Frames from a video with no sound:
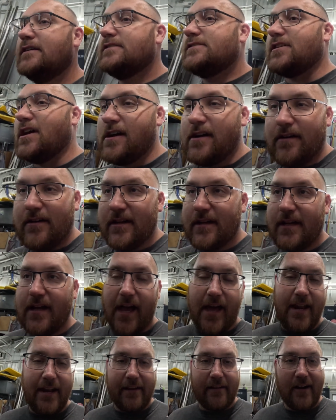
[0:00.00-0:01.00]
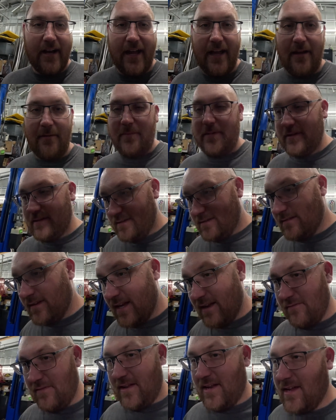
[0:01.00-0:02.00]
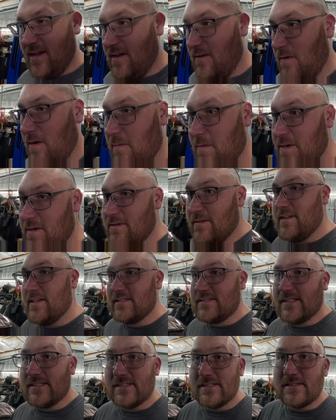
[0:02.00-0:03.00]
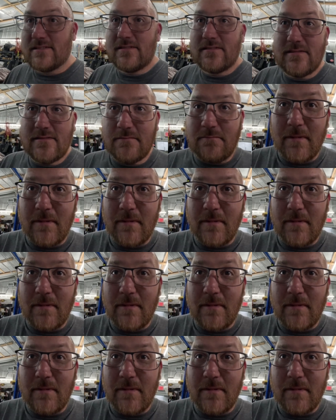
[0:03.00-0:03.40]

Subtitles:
So, I didn't grab any video while we're doing this because